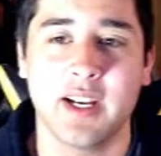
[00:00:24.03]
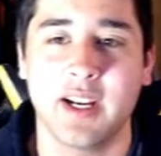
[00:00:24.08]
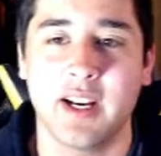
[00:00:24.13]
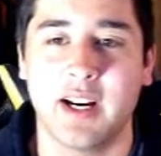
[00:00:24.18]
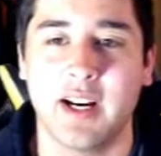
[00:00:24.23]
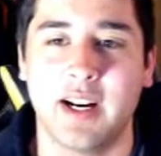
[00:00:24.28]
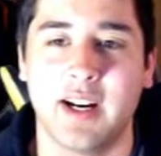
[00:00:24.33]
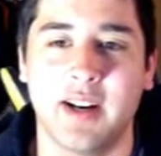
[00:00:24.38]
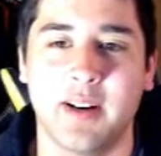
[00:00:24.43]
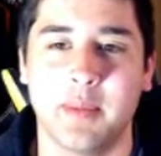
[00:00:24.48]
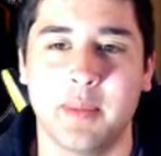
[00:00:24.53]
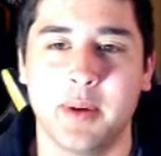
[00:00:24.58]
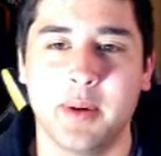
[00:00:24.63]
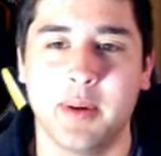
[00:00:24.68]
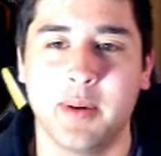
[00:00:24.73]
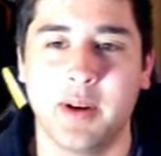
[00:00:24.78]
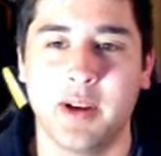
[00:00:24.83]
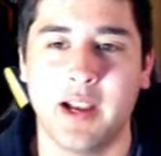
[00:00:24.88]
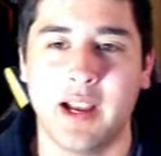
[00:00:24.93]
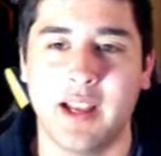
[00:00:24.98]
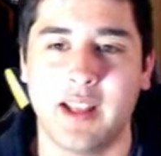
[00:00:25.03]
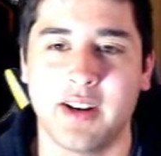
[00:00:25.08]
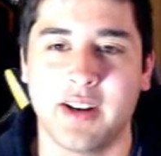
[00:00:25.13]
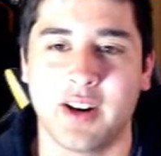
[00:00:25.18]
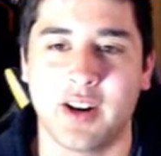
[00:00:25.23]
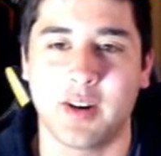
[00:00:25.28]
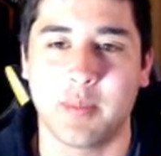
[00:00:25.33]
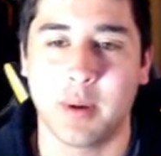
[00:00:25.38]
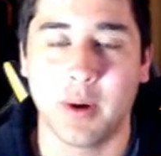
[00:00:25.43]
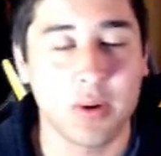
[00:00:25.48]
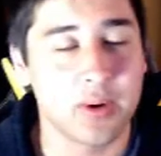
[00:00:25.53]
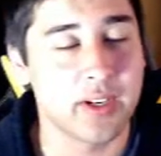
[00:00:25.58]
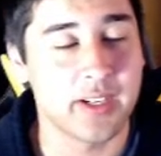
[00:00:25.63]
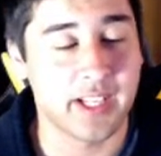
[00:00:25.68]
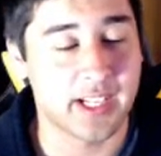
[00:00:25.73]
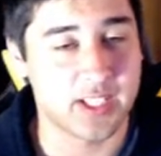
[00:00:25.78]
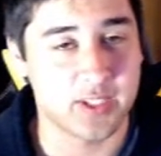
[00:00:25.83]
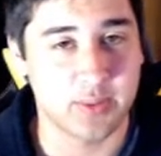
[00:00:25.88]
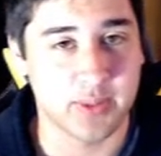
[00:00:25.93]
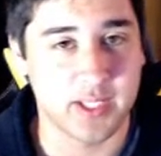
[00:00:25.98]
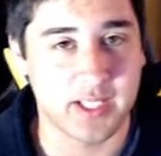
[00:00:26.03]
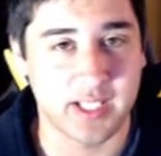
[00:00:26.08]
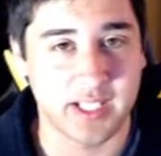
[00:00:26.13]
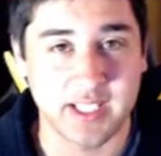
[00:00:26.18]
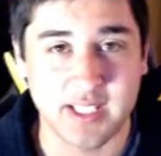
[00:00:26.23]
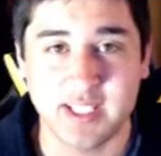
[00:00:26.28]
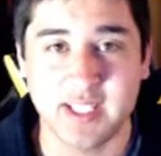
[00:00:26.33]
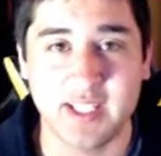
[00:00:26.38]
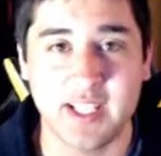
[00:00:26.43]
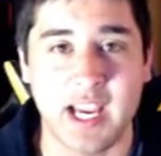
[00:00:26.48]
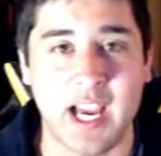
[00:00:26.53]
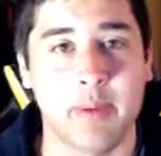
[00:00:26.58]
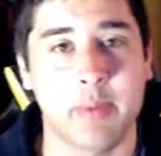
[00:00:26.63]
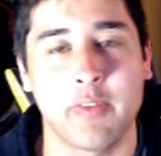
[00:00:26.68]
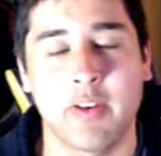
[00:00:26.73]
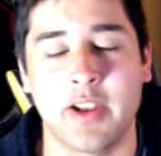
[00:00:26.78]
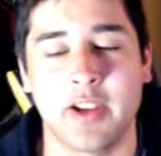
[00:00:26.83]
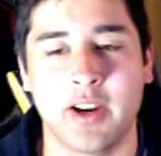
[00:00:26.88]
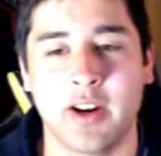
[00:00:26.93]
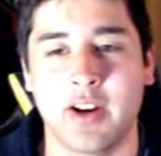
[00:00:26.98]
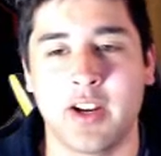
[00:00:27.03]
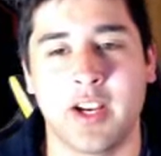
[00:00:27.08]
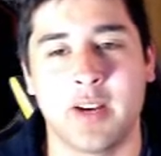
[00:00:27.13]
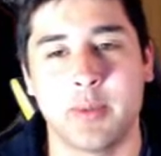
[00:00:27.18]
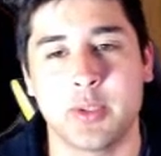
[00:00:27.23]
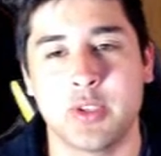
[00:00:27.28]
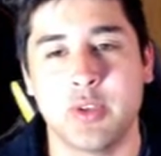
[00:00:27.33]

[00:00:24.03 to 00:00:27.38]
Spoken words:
and our opponent next week is the Happy Valley Hariyamas,